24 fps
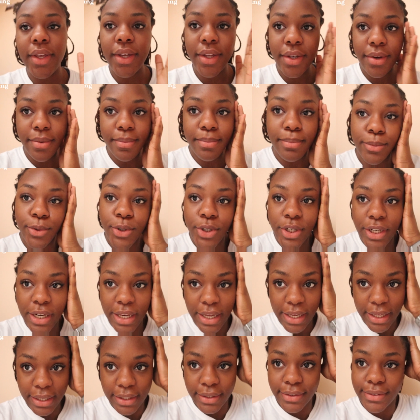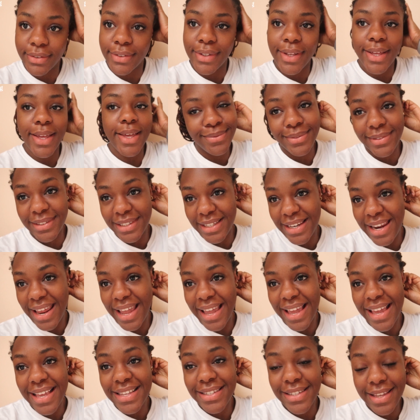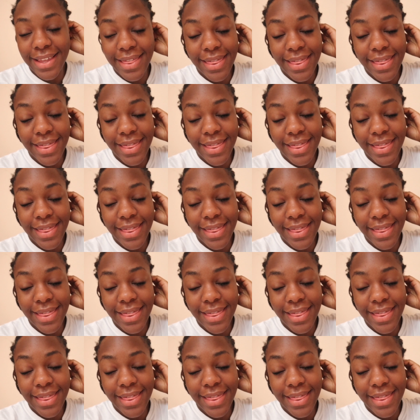Good morning. Today is